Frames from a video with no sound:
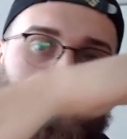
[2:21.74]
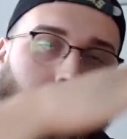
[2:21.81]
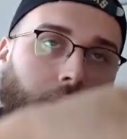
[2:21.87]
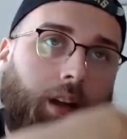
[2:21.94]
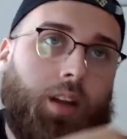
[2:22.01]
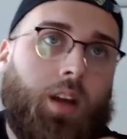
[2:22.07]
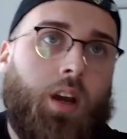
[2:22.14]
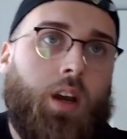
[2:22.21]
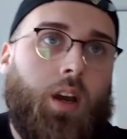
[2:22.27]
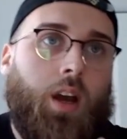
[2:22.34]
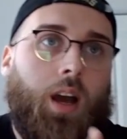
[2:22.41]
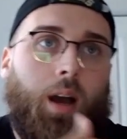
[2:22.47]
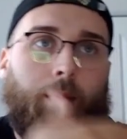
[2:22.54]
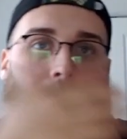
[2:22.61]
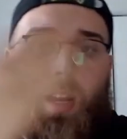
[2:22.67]
right?
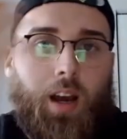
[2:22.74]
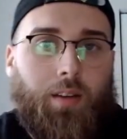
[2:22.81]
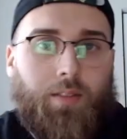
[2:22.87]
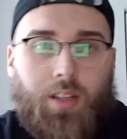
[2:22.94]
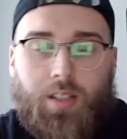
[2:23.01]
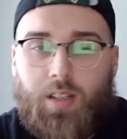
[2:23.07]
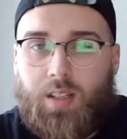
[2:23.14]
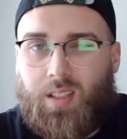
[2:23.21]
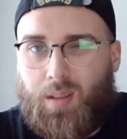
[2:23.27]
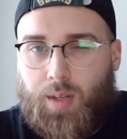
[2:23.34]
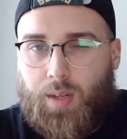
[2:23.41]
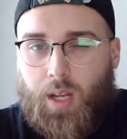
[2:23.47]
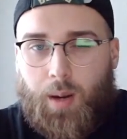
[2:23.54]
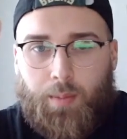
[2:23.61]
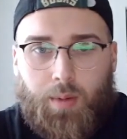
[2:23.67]
I mean, obviously,
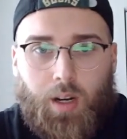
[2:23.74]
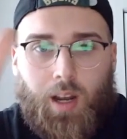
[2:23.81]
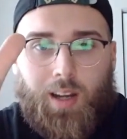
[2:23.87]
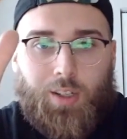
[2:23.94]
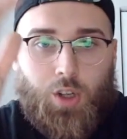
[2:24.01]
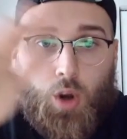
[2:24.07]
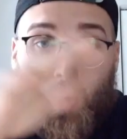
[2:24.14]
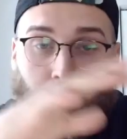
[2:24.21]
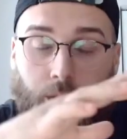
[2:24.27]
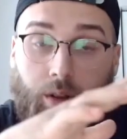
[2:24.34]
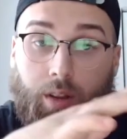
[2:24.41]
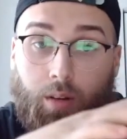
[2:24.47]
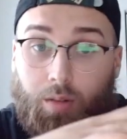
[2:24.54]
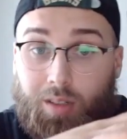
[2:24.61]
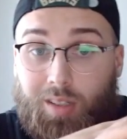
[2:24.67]
September, October,
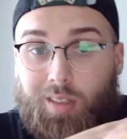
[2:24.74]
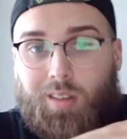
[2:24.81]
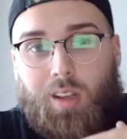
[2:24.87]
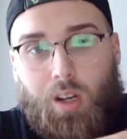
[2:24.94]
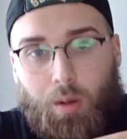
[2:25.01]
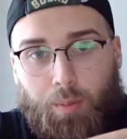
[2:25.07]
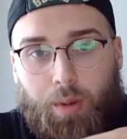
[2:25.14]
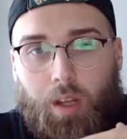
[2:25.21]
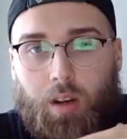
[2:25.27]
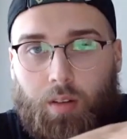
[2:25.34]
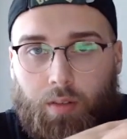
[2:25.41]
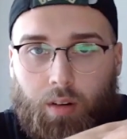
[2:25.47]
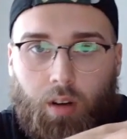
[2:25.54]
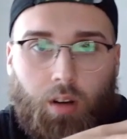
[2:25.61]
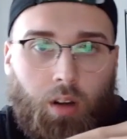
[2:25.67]
there was a little bit of
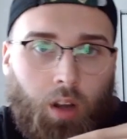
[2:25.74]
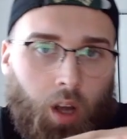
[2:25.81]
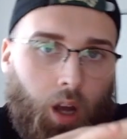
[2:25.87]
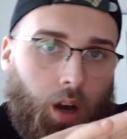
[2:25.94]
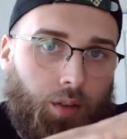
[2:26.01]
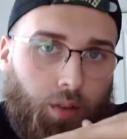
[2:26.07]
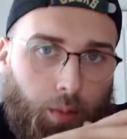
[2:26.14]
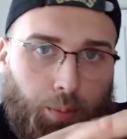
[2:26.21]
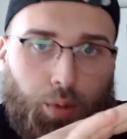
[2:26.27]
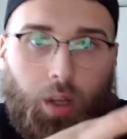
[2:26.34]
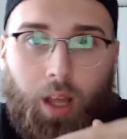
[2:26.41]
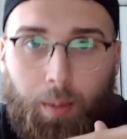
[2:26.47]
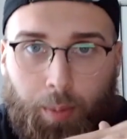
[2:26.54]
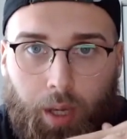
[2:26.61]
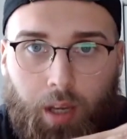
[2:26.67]
a
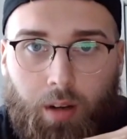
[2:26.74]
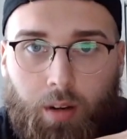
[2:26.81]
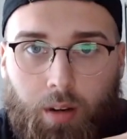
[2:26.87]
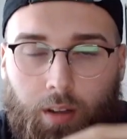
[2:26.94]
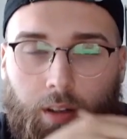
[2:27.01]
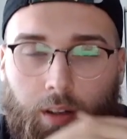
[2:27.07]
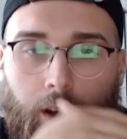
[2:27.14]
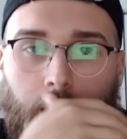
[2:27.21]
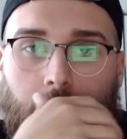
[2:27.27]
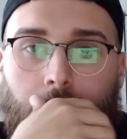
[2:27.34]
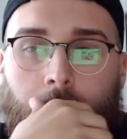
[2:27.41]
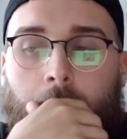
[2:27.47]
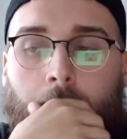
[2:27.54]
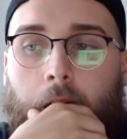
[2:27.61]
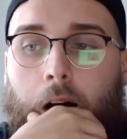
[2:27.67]
blip here and there.
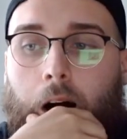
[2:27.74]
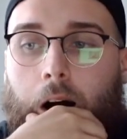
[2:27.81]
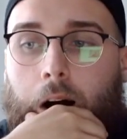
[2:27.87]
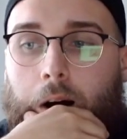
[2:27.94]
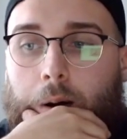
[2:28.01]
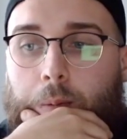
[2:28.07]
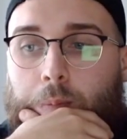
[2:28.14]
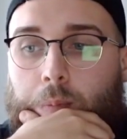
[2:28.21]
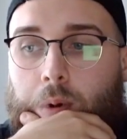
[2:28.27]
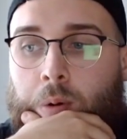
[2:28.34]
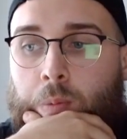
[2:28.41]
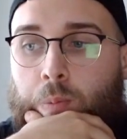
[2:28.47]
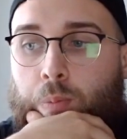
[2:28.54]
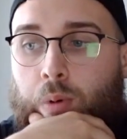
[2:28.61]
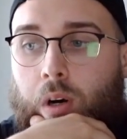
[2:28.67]

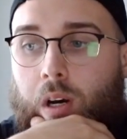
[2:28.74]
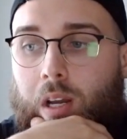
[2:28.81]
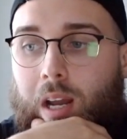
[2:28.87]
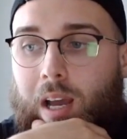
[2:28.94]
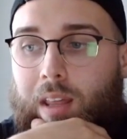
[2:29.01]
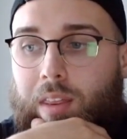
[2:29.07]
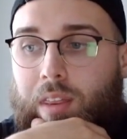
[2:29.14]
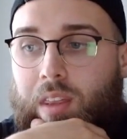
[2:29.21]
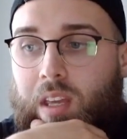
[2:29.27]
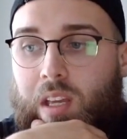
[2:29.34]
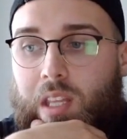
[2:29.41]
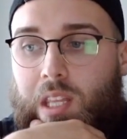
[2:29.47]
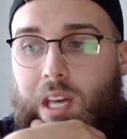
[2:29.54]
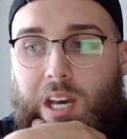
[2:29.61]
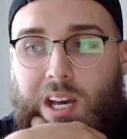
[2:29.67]
But I
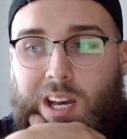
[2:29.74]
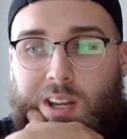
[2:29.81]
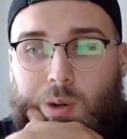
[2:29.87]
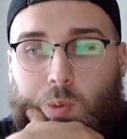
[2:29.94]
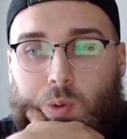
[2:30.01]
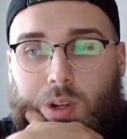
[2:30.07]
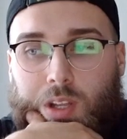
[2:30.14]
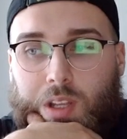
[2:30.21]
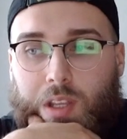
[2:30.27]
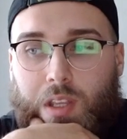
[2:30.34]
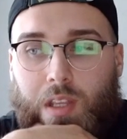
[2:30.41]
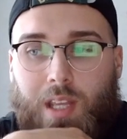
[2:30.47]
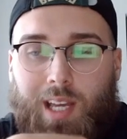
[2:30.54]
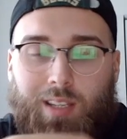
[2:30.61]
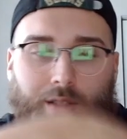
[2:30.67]
think that with
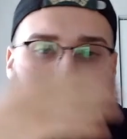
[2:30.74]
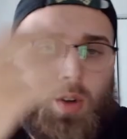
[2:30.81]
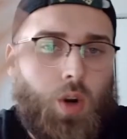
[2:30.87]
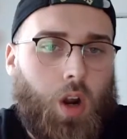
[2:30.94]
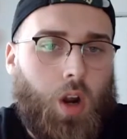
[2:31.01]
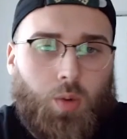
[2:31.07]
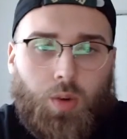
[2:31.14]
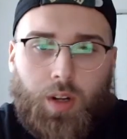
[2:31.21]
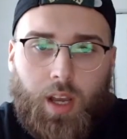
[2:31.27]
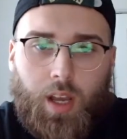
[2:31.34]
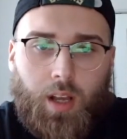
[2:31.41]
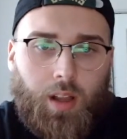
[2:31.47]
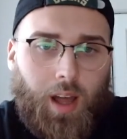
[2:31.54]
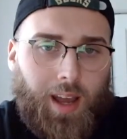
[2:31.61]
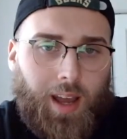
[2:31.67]
that strong rookie
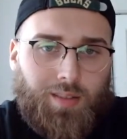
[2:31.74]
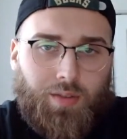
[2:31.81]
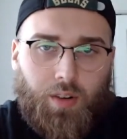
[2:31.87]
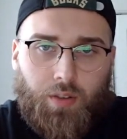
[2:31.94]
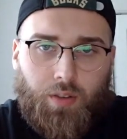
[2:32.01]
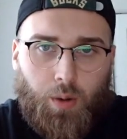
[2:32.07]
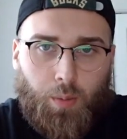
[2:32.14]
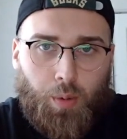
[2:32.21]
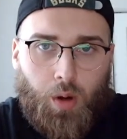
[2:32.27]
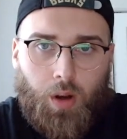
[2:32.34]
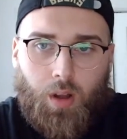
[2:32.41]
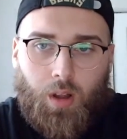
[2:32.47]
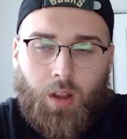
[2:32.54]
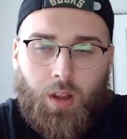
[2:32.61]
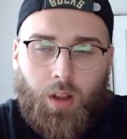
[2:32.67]
class for
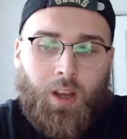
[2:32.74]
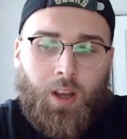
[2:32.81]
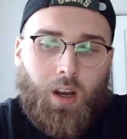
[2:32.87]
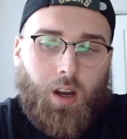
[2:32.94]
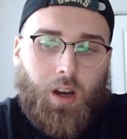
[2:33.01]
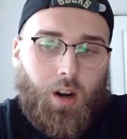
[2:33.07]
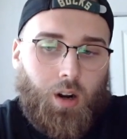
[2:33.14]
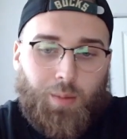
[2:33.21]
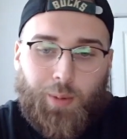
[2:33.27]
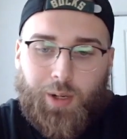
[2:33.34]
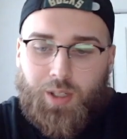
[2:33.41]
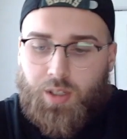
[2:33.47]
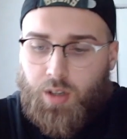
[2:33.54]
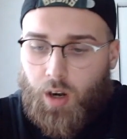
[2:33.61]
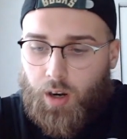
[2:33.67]
football, Herbert
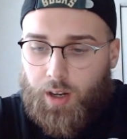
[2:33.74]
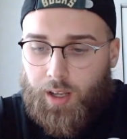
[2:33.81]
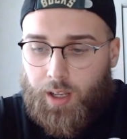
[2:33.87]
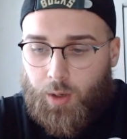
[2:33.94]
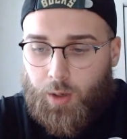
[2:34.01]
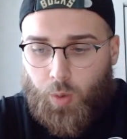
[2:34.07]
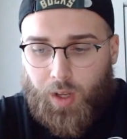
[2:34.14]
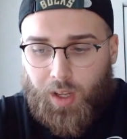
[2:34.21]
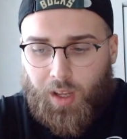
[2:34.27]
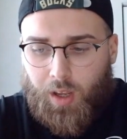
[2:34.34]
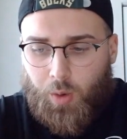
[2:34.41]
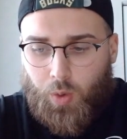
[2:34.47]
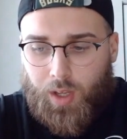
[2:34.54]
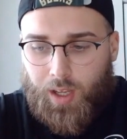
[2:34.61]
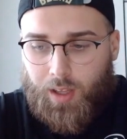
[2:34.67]
starting in
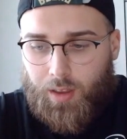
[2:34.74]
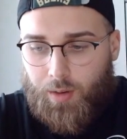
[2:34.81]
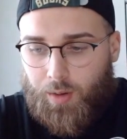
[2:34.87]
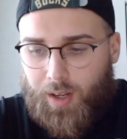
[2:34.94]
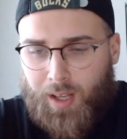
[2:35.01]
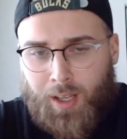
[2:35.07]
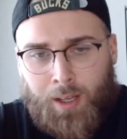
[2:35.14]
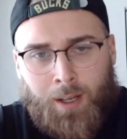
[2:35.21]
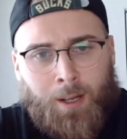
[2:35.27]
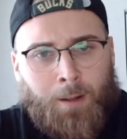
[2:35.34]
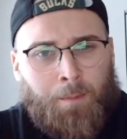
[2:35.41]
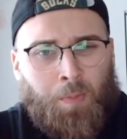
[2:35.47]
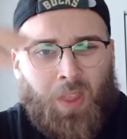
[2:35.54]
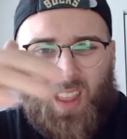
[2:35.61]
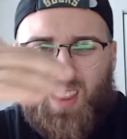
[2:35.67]
week three,
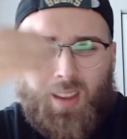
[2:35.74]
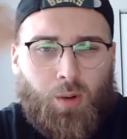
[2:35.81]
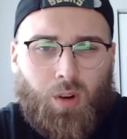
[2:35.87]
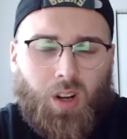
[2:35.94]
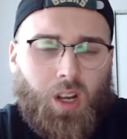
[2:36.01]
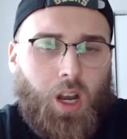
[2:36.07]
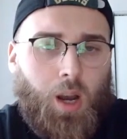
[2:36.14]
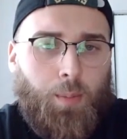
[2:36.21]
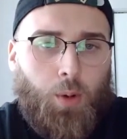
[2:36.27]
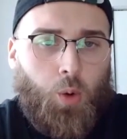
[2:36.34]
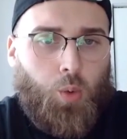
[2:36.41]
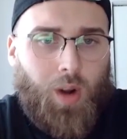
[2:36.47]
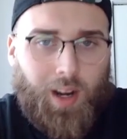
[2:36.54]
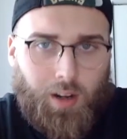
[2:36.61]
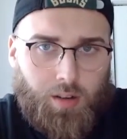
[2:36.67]
and there were a couple
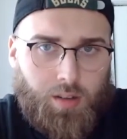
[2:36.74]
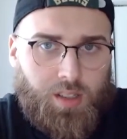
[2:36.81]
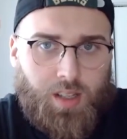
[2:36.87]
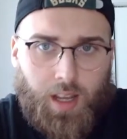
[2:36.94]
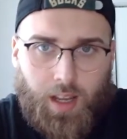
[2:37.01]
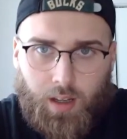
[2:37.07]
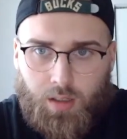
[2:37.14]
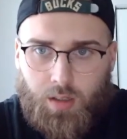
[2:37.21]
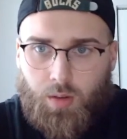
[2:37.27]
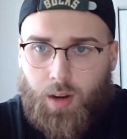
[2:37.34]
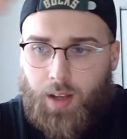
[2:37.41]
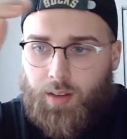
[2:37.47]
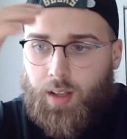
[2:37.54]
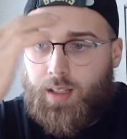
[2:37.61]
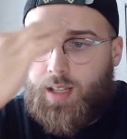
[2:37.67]
record sales
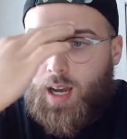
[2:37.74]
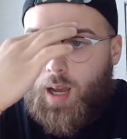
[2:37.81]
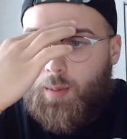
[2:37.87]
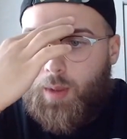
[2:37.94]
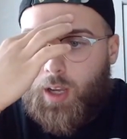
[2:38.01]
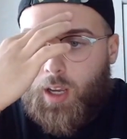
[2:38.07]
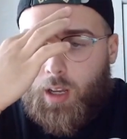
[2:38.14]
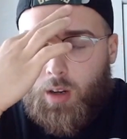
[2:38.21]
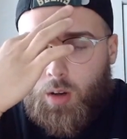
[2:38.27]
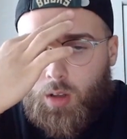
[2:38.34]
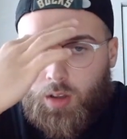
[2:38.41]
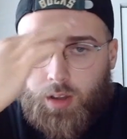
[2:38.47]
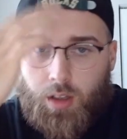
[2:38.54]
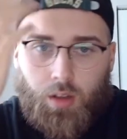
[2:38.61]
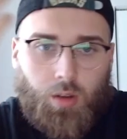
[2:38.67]
around that time. Like I know
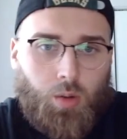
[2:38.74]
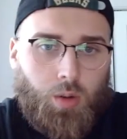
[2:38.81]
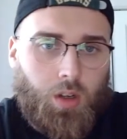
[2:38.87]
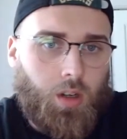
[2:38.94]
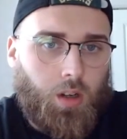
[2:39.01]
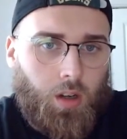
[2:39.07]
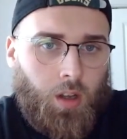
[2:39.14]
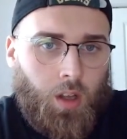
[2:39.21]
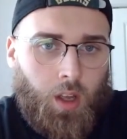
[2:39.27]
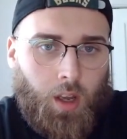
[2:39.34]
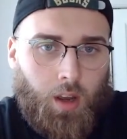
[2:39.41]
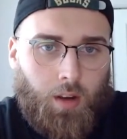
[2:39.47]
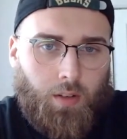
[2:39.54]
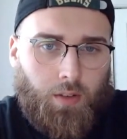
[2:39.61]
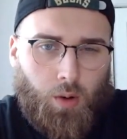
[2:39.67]
the Luka
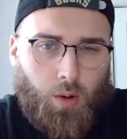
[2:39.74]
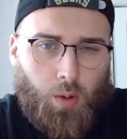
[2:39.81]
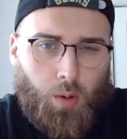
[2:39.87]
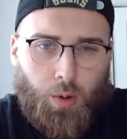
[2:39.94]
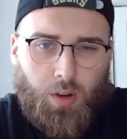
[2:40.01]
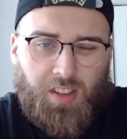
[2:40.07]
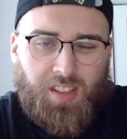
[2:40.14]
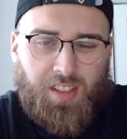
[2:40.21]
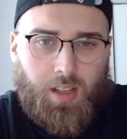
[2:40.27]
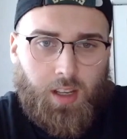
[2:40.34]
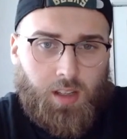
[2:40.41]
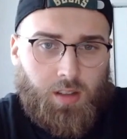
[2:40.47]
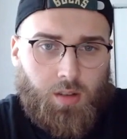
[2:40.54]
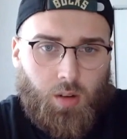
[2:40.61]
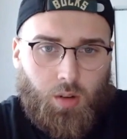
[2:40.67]
for 4.6
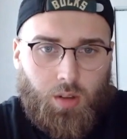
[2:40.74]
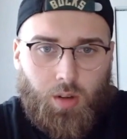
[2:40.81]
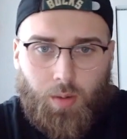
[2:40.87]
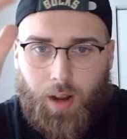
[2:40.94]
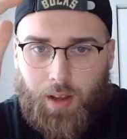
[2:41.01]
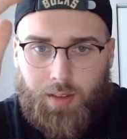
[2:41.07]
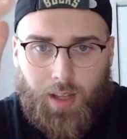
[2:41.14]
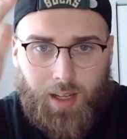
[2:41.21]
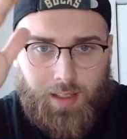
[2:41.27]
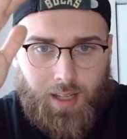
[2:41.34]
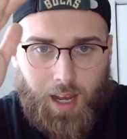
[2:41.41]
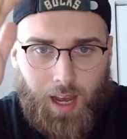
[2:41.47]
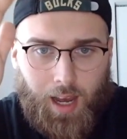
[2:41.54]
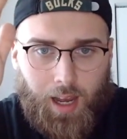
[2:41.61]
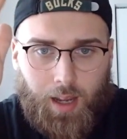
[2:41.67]
sold around that
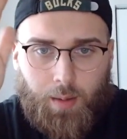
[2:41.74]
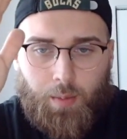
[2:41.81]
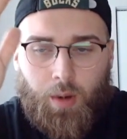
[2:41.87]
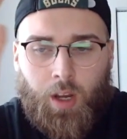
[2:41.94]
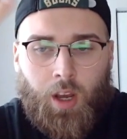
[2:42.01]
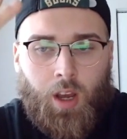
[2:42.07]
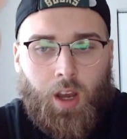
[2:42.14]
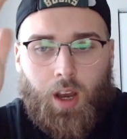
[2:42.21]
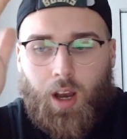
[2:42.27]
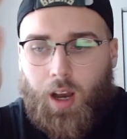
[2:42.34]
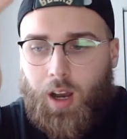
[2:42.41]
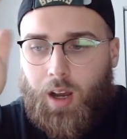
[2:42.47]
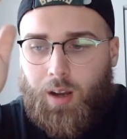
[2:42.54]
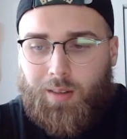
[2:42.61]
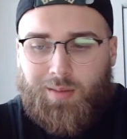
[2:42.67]
time.
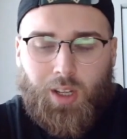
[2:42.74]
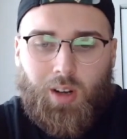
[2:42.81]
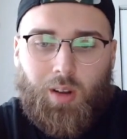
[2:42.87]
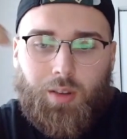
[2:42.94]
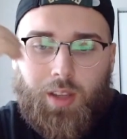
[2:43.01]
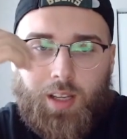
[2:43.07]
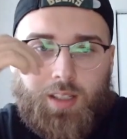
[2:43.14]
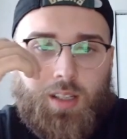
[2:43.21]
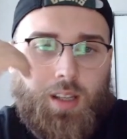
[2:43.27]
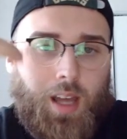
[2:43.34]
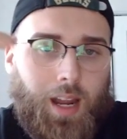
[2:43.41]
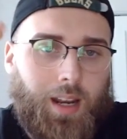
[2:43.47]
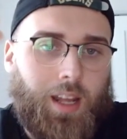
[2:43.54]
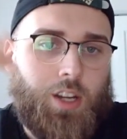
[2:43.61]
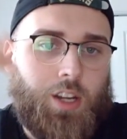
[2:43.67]
You know, things of
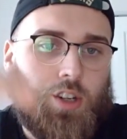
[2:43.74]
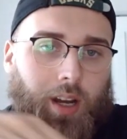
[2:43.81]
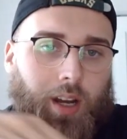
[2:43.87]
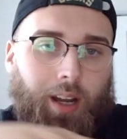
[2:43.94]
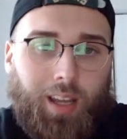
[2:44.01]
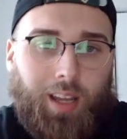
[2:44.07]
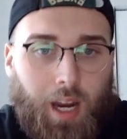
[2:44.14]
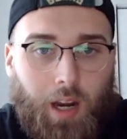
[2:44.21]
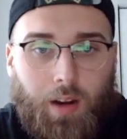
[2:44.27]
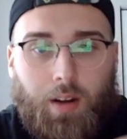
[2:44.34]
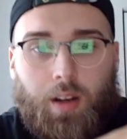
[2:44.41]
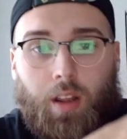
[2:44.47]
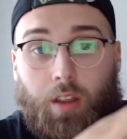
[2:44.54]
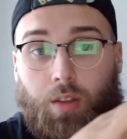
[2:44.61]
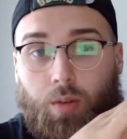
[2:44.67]
that nature kind of carried
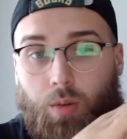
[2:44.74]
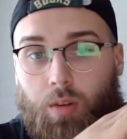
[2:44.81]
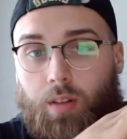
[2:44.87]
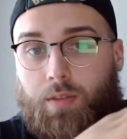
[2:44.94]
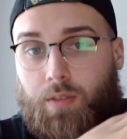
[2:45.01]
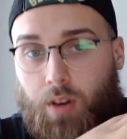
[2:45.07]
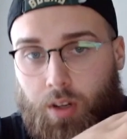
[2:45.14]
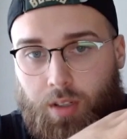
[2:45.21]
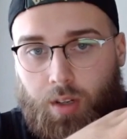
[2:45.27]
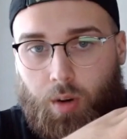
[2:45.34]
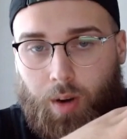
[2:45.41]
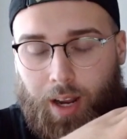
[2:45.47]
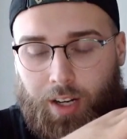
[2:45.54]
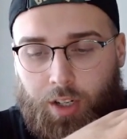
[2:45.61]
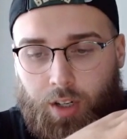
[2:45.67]
it through the first
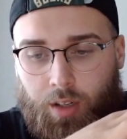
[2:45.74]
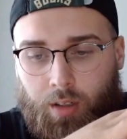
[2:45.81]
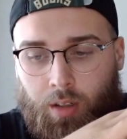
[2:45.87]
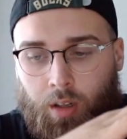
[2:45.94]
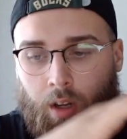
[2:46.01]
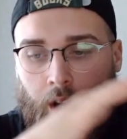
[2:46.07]
correction.